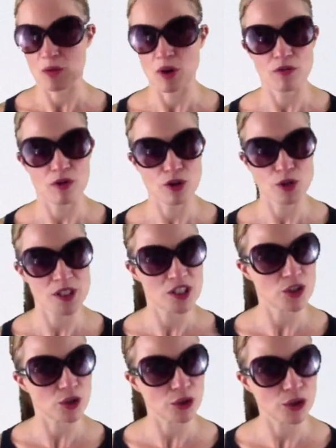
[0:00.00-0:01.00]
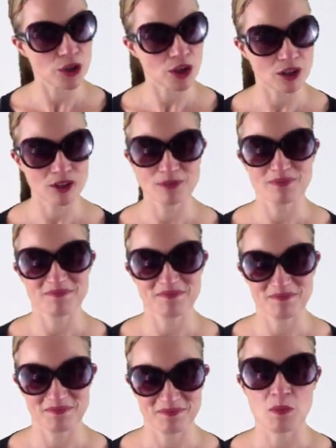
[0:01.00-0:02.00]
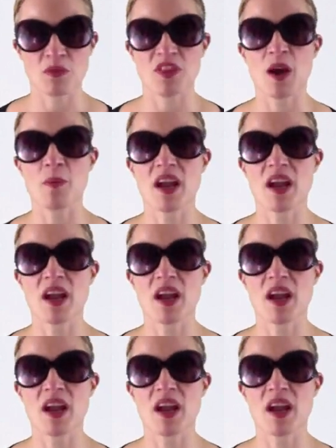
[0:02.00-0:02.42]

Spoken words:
Of course, you need your que on. Then